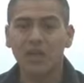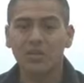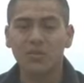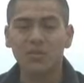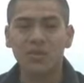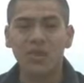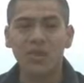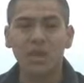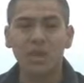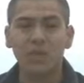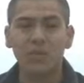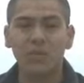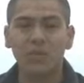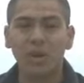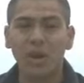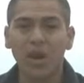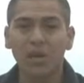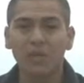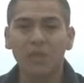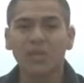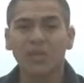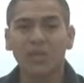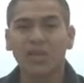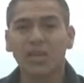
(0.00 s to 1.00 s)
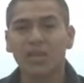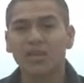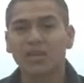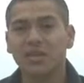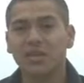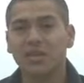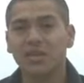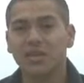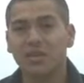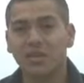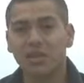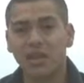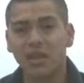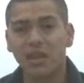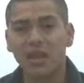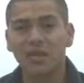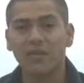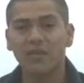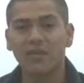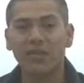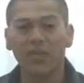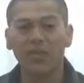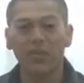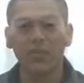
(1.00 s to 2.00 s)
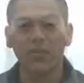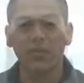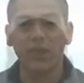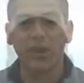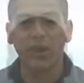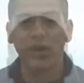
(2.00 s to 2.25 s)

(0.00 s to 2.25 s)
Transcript: I was getting involved in things I shouldn't have gotten